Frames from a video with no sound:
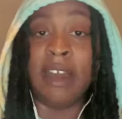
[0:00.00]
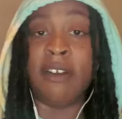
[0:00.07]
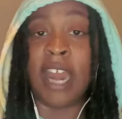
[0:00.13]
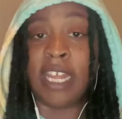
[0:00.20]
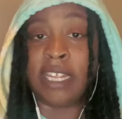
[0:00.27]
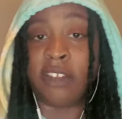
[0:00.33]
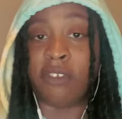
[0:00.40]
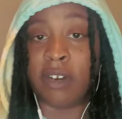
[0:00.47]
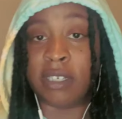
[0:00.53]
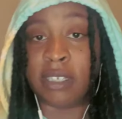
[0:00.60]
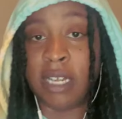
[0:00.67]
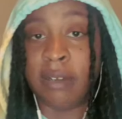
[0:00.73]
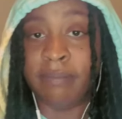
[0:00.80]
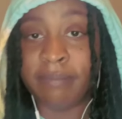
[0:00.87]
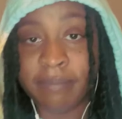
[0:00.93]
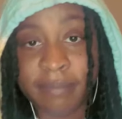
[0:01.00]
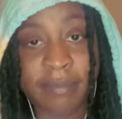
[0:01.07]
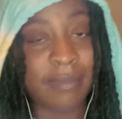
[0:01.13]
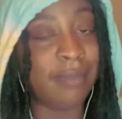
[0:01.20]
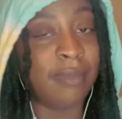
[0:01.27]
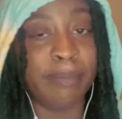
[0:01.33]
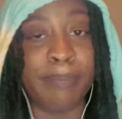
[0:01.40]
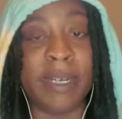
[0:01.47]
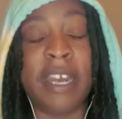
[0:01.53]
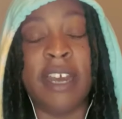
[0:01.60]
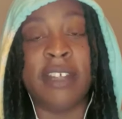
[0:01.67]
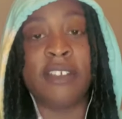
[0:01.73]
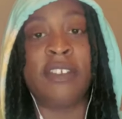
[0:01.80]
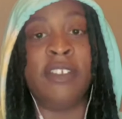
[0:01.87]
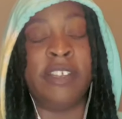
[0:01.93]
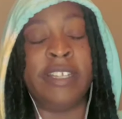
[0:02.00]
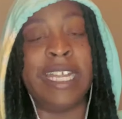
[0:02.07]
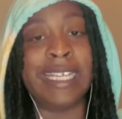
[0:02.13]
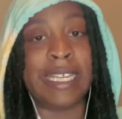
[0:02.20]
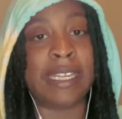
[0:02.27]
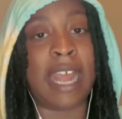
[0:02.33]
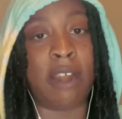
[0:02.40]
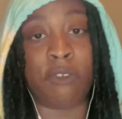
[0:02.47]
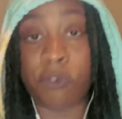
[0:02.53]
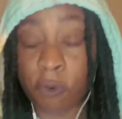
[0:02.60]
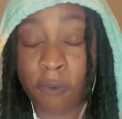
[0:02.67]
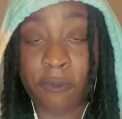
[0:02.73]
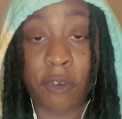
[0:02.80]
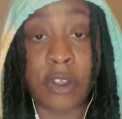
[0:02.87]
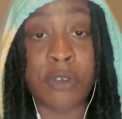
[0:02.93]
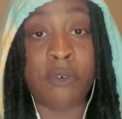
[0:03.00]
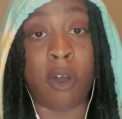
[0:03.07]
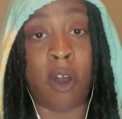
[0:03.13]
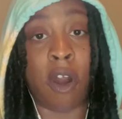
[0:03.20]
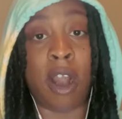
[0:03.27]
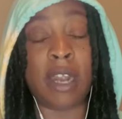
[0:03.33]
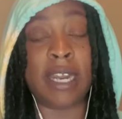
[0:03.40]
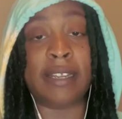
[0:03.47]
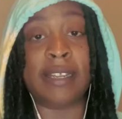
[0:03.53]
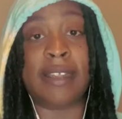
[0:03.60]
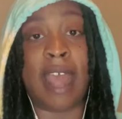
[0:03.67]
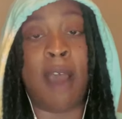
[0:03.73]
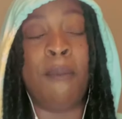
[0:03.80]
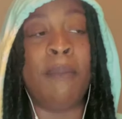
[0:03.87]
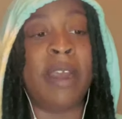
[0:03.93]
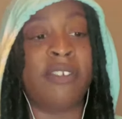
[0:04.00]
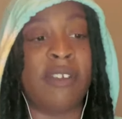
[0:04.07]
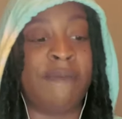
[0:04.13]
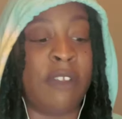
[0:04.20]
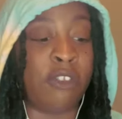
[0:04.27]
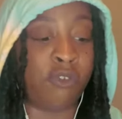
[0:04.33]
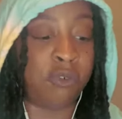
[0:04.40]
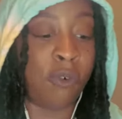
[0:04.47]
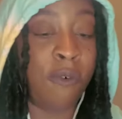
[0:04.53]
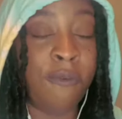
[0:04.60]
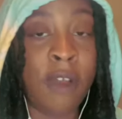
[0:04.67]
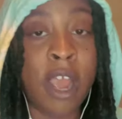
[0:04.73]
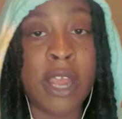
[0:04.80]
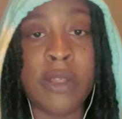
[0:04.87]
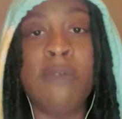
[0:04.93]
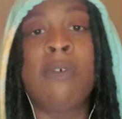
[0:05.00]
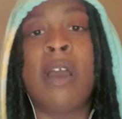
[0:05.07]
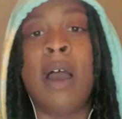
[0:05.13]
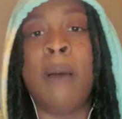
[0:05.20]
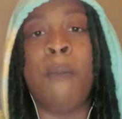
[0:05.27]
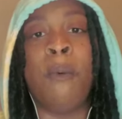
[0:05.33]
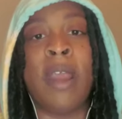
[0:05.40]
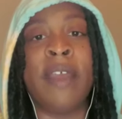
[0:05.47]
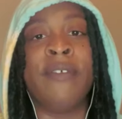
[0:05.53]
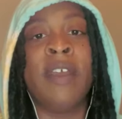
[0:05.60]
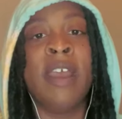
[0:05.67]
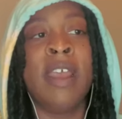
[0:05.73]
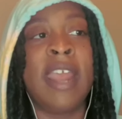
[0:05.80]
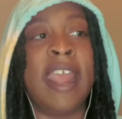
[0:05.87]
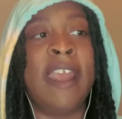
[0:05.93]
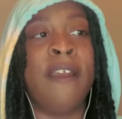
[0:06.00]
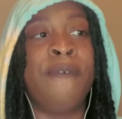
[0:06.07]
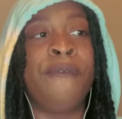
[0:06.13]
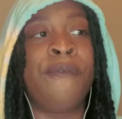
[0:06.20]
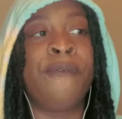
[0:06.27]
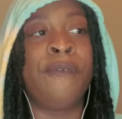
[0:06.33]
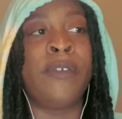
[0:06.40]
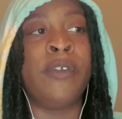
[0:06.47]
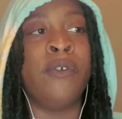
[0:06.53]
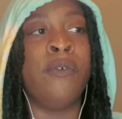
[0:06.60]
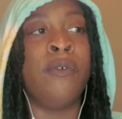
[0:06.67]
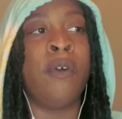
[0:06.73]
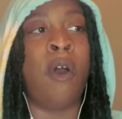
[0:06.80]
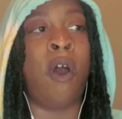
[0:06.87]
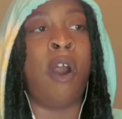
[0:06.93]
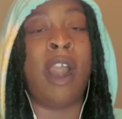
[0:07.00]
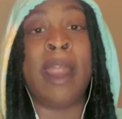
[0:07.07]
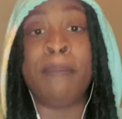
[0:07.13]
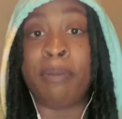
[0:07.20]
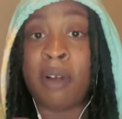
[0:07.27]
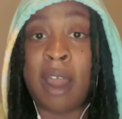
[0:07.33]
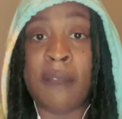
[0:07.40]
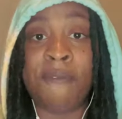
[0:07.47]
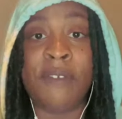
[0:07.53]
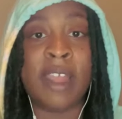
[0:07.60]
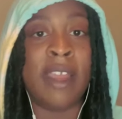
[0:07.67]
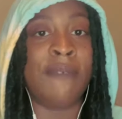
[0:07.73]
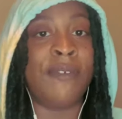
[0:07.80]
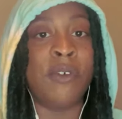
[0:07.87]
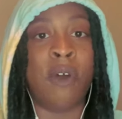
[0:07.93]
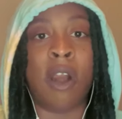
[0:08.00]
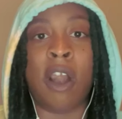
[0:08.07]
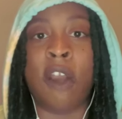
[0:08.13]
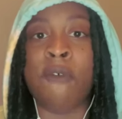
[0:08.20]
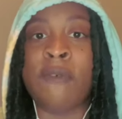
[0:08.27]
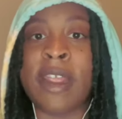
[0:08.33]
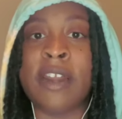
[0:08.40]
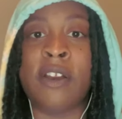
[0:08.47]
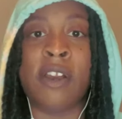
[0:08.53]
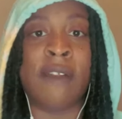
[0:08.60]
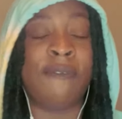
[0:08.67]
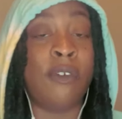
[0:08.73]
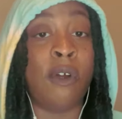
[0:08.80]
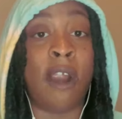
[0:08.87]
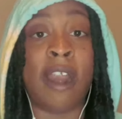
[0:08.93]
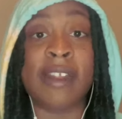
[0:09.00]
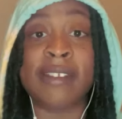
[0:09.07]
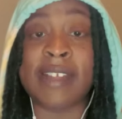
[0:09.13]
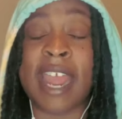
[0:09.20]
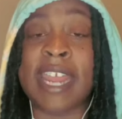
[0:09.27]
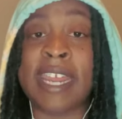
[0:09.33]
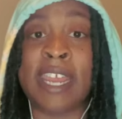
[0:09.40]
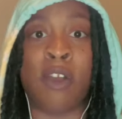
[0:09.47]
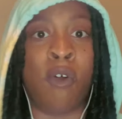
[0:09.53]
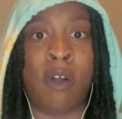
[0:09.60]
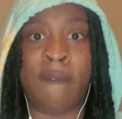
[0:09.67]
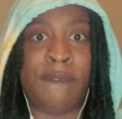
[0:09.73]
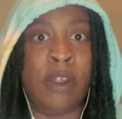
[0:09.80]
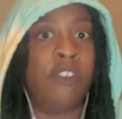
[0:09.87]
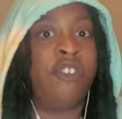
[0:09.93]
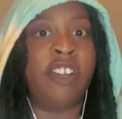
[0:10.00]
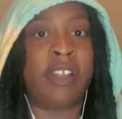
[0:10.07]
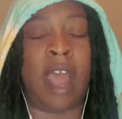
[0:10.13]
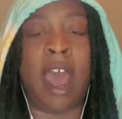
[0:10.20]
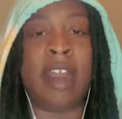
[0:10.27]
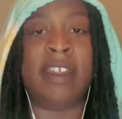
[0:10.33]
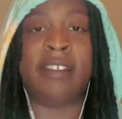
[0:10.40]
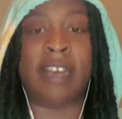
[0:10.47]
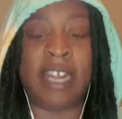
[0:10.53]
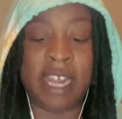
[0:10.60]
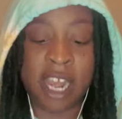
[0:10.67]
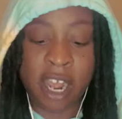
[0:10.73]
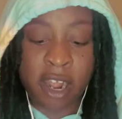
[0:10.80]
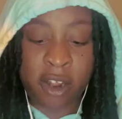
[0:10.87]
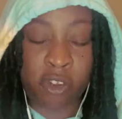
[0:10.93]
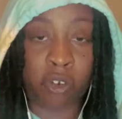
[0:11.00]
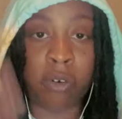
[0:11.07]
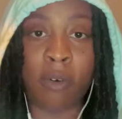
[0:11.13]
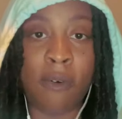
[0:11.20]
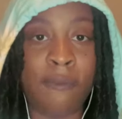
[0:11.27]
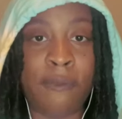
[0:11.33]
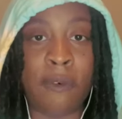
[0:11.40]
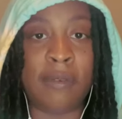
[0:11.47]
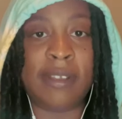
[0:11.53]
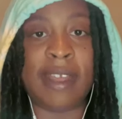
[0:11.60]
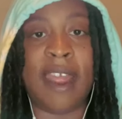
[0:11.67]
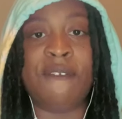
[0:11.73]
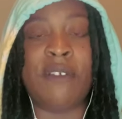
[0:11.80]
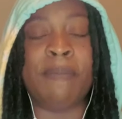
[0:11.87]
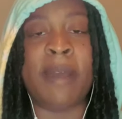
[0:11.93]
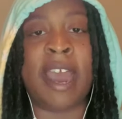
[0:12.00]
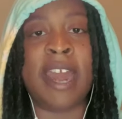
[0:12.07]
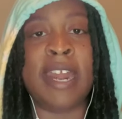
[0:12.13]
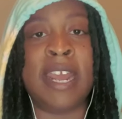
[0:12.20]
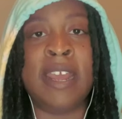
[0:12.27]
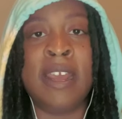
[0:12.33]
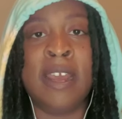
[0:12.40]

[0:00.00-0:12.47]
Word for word: not to trust them. Because this is how truthful you are. This is how much of the truth you come with. If you are a prophet, if you are a reader, if you are a psychic, or if you're just honestly truthful to everybody,